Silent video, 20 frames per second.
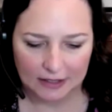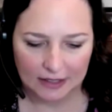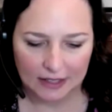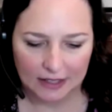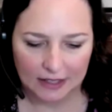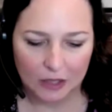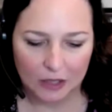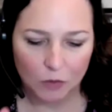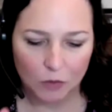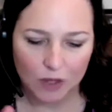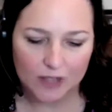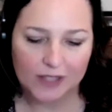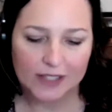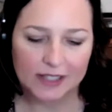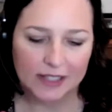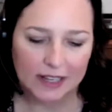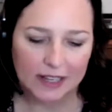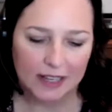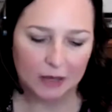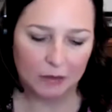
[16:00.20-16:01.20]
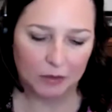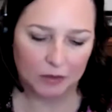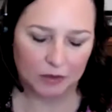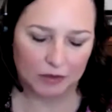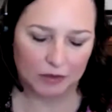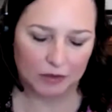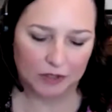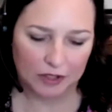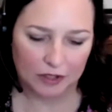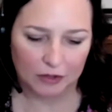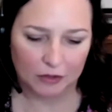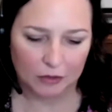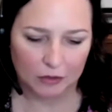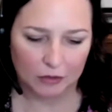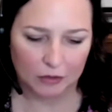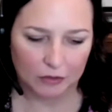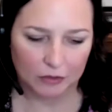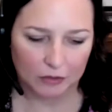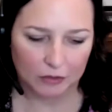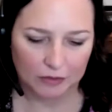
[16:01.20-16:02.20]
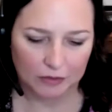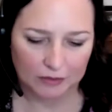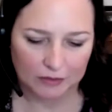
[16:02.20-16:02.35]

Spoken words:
he wasn't able to